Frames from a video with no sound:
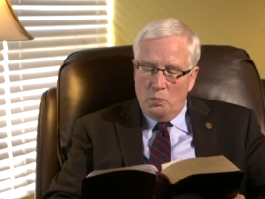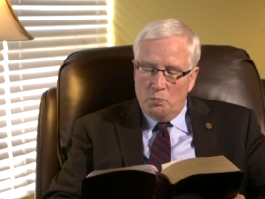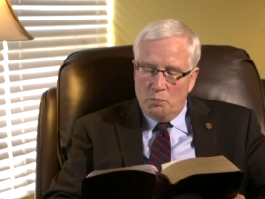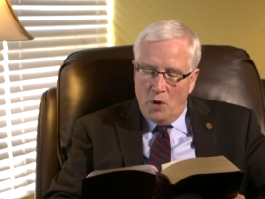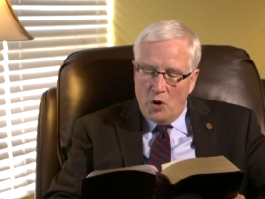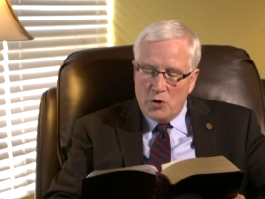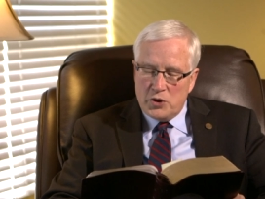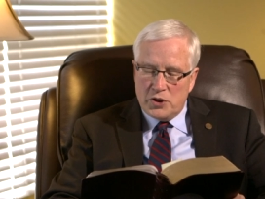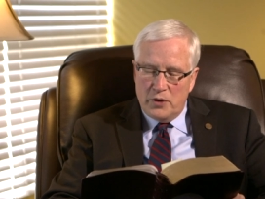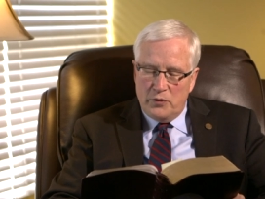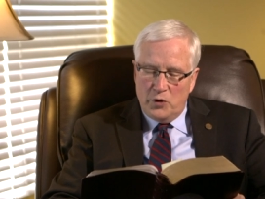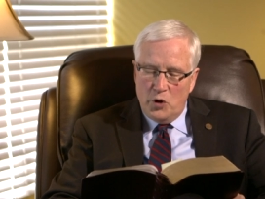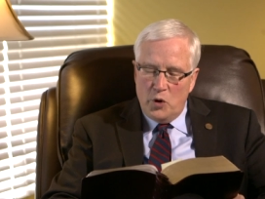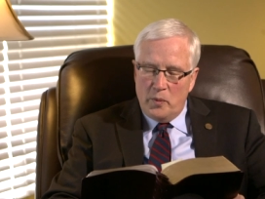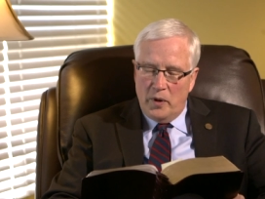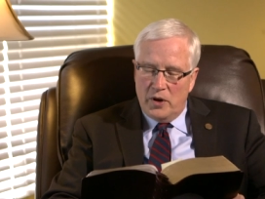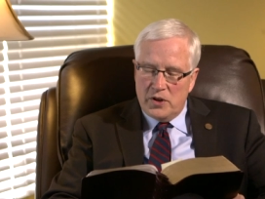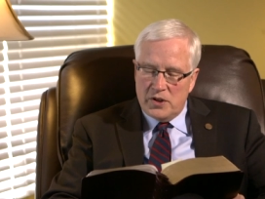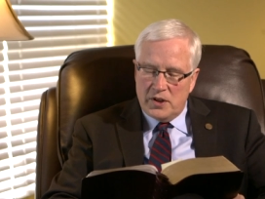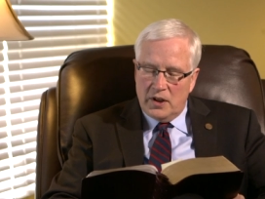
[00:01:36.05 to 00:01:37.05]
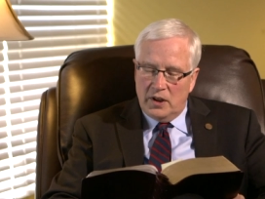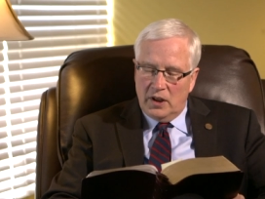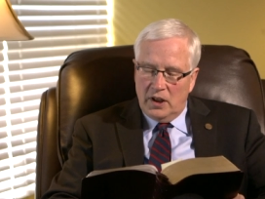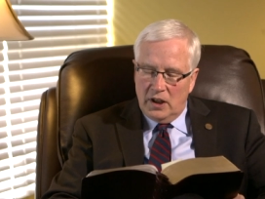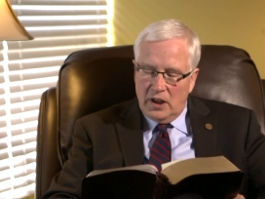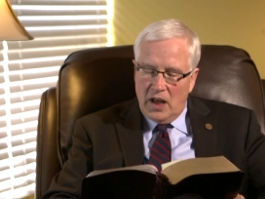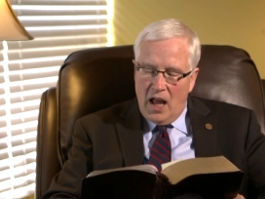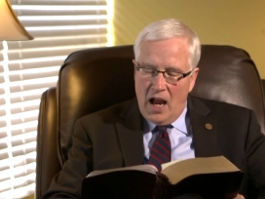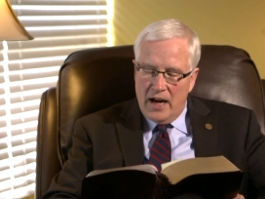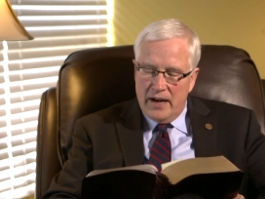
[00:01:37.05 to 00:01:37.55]
most of whom are still
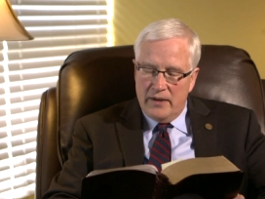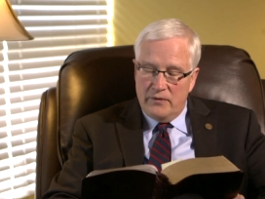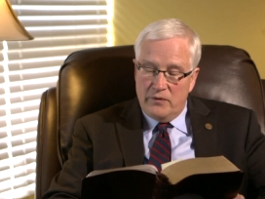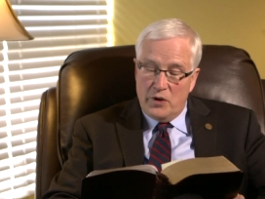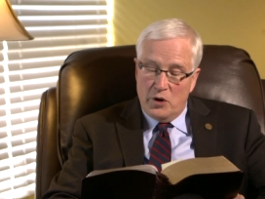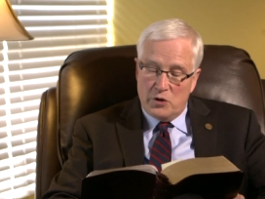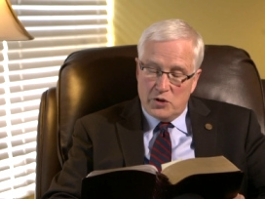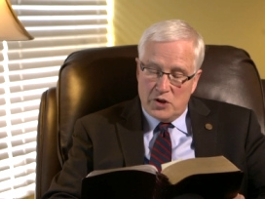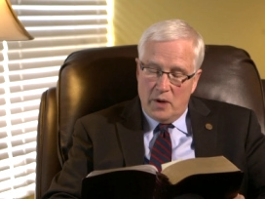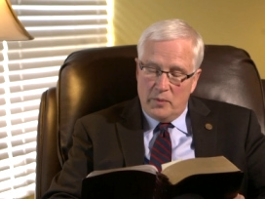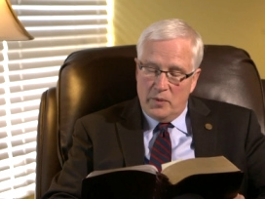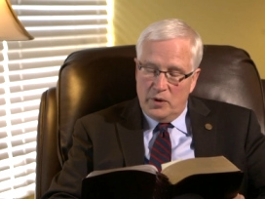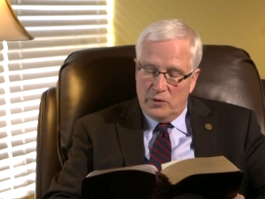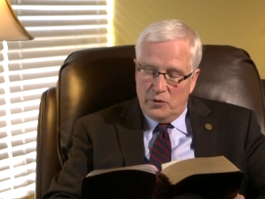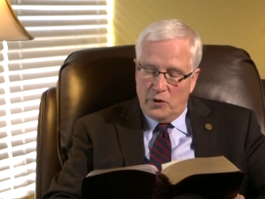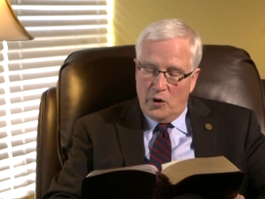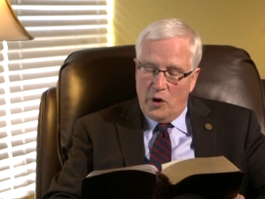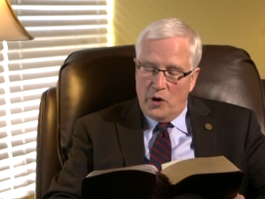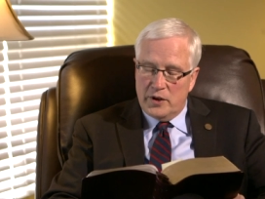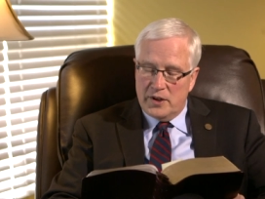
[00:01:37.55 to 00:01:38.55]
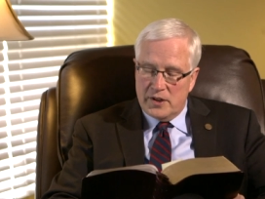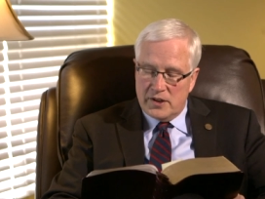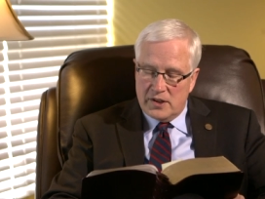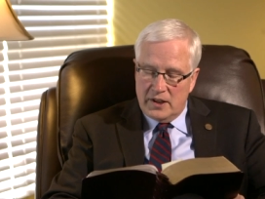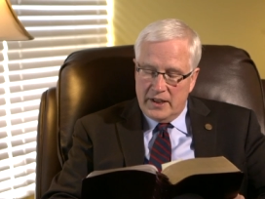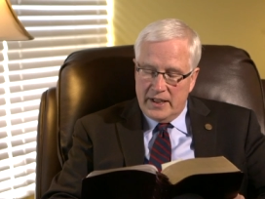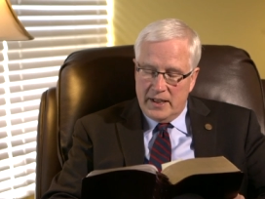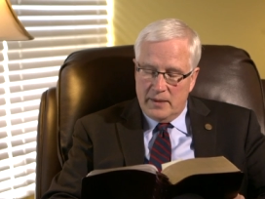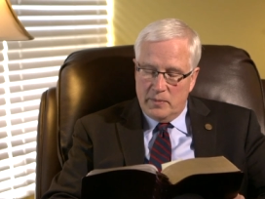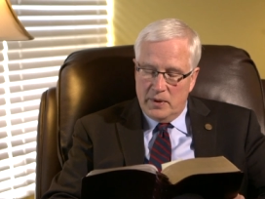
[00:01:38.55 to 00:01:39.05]
alive, though some have fallen
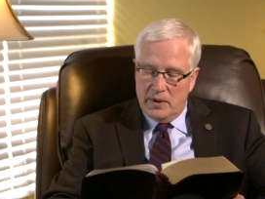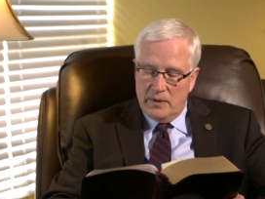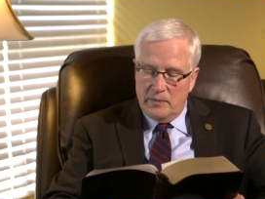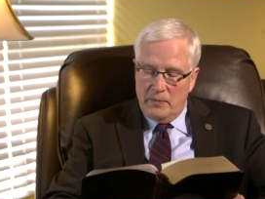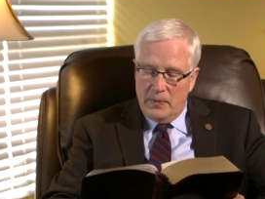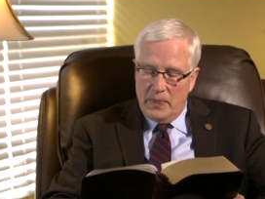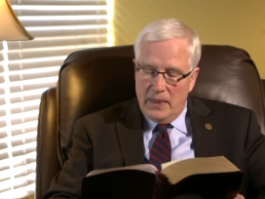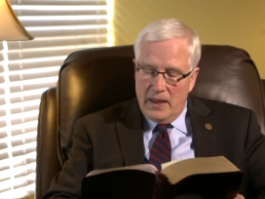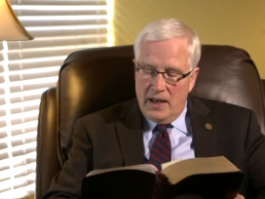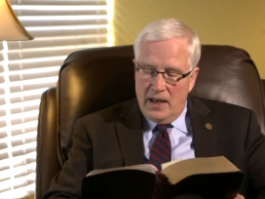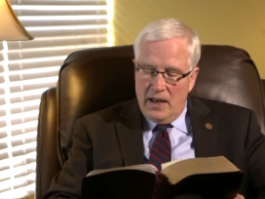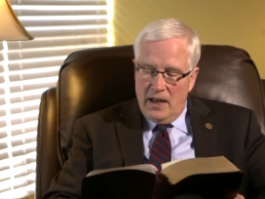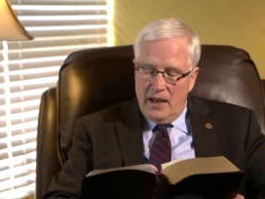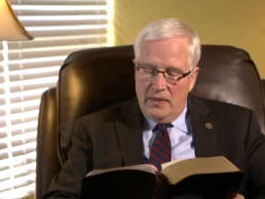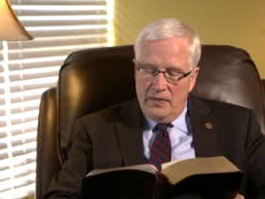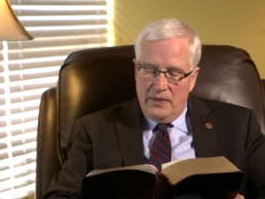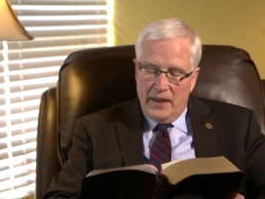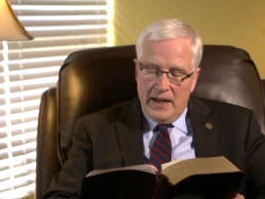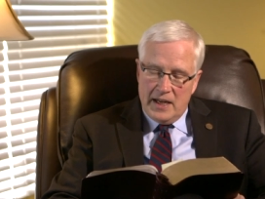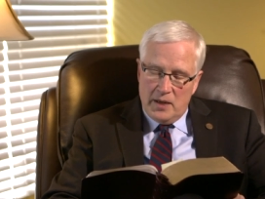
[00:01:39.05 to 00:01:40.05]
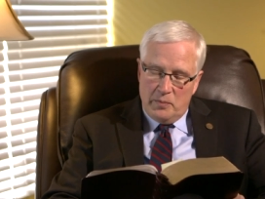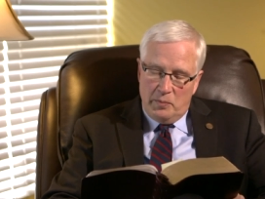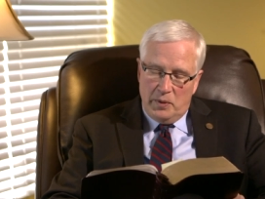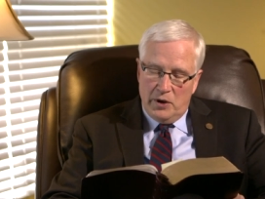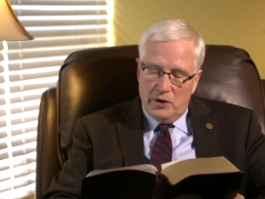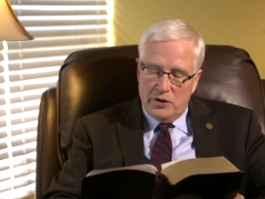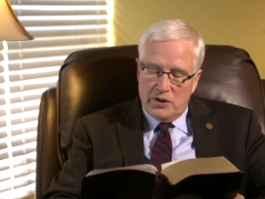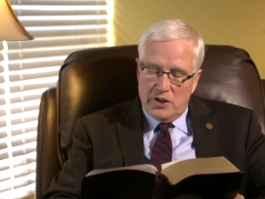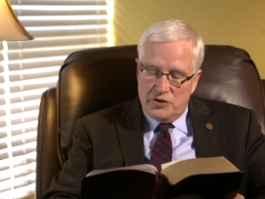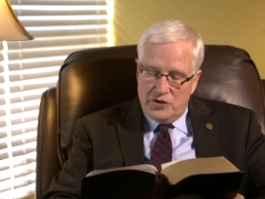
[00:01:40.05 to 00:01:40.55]
asleep. Then he
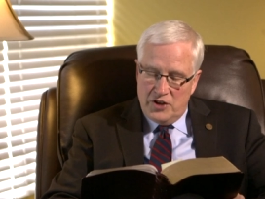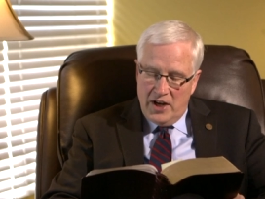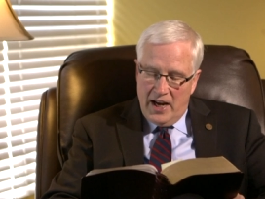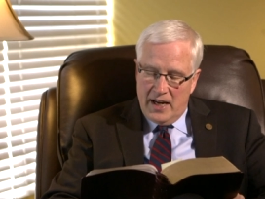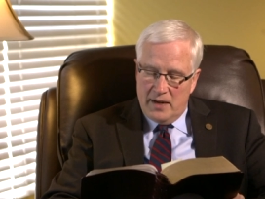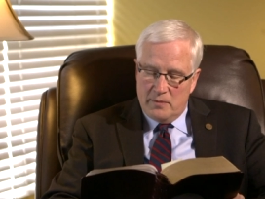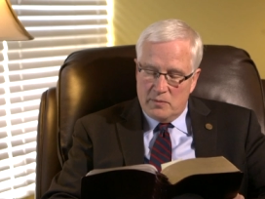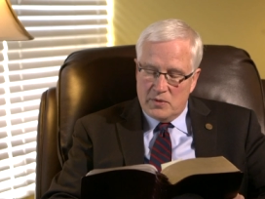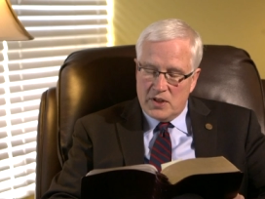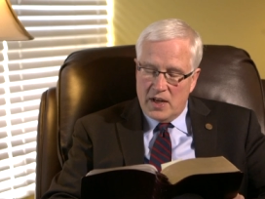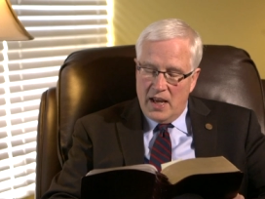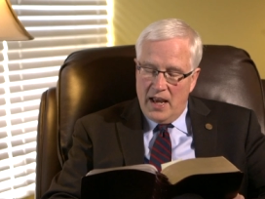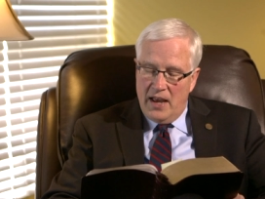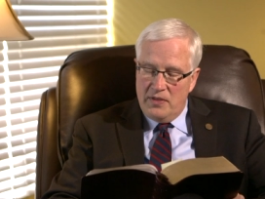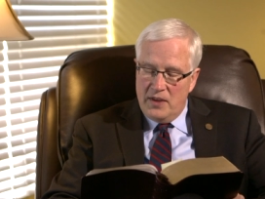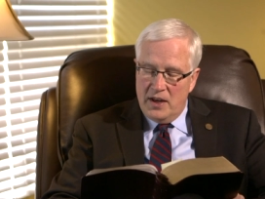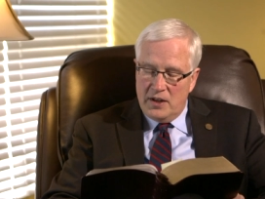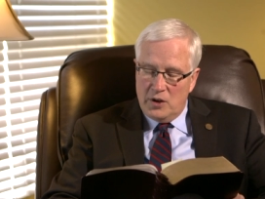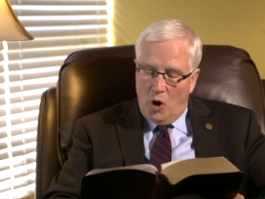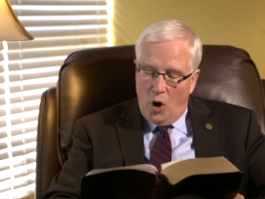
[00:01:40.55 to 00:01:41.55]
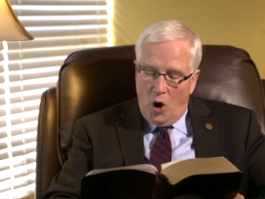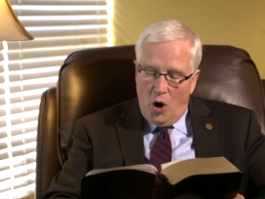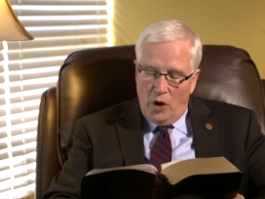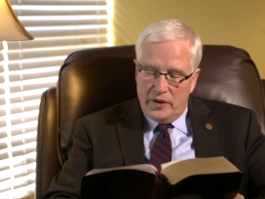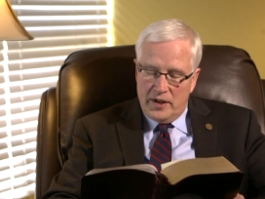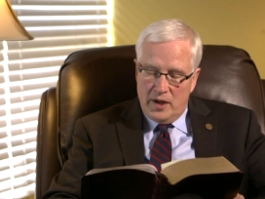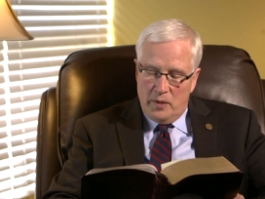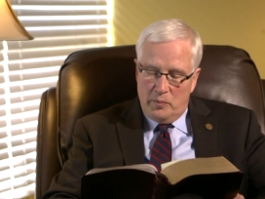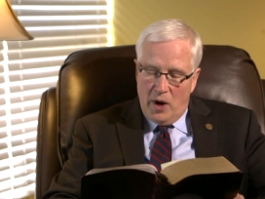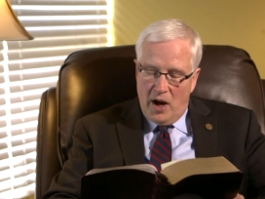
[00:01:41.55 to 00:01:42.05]
appeared to James, and then to all
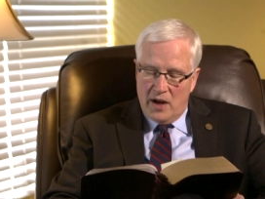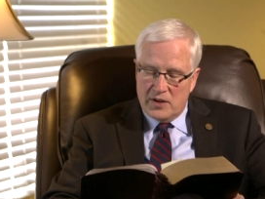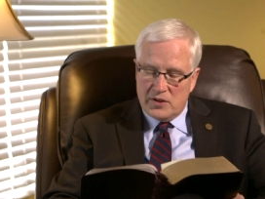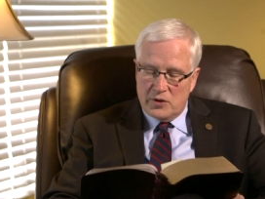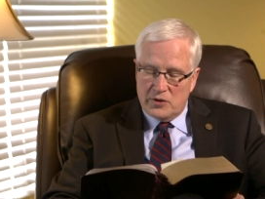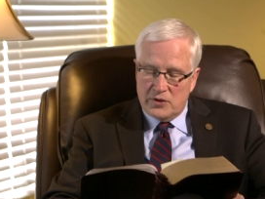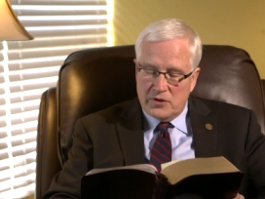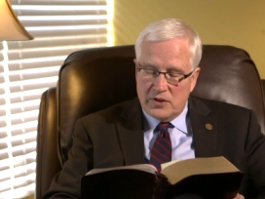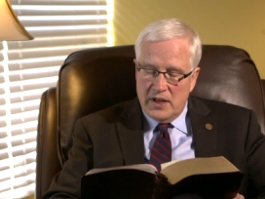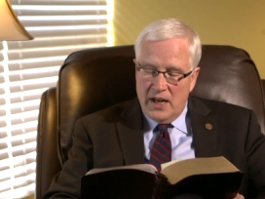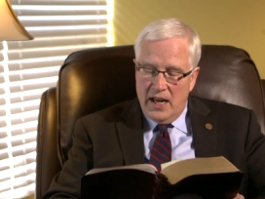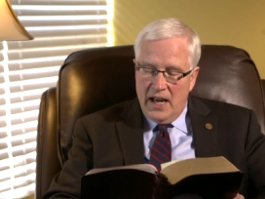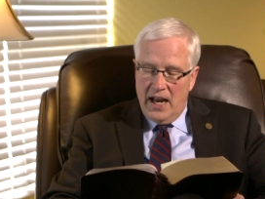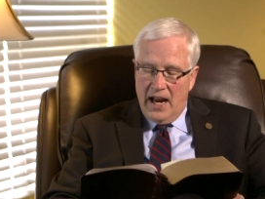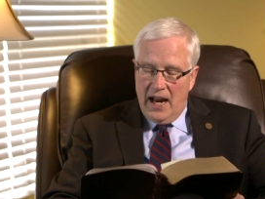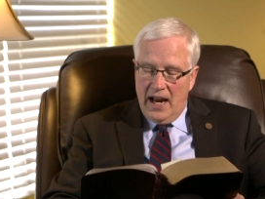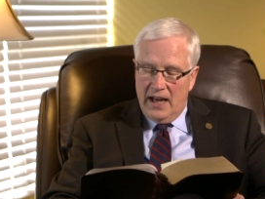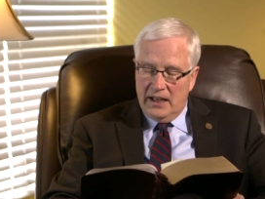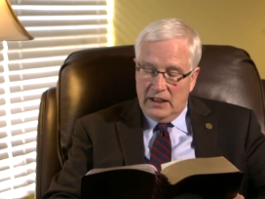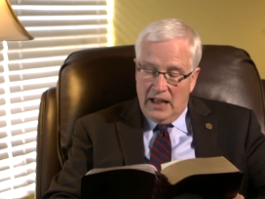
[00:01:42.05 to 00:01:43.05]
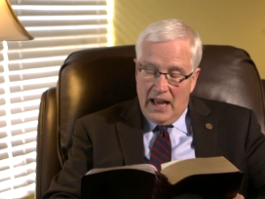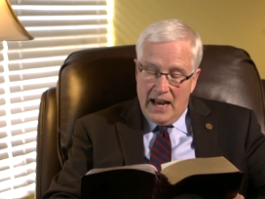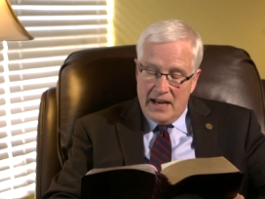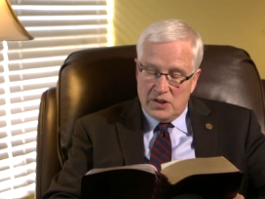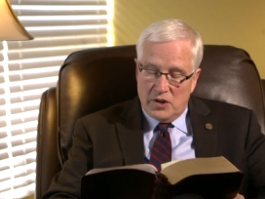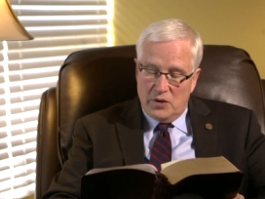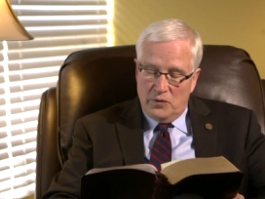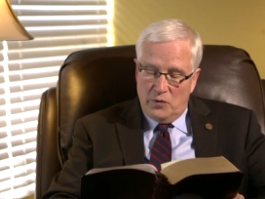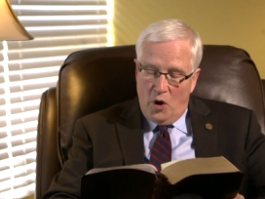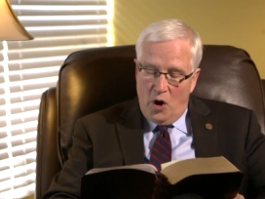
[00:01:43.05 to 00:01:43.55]
the apostles, and
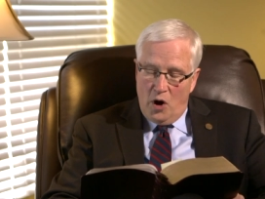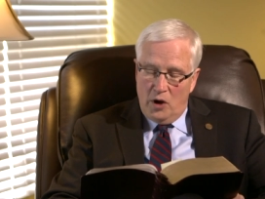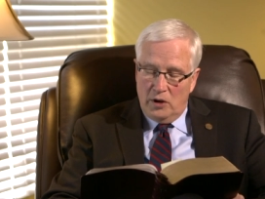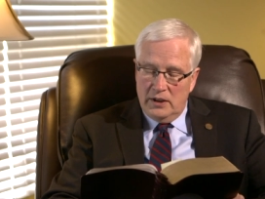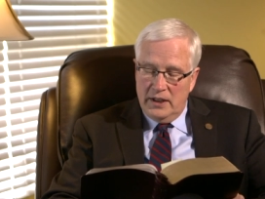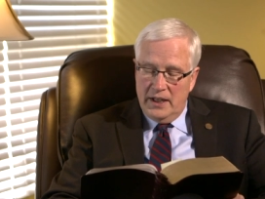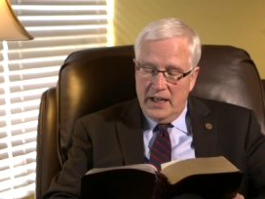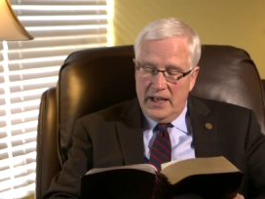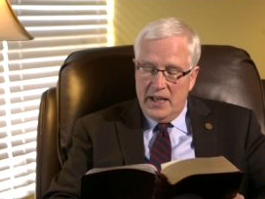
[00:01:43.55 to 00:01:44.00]
last of all,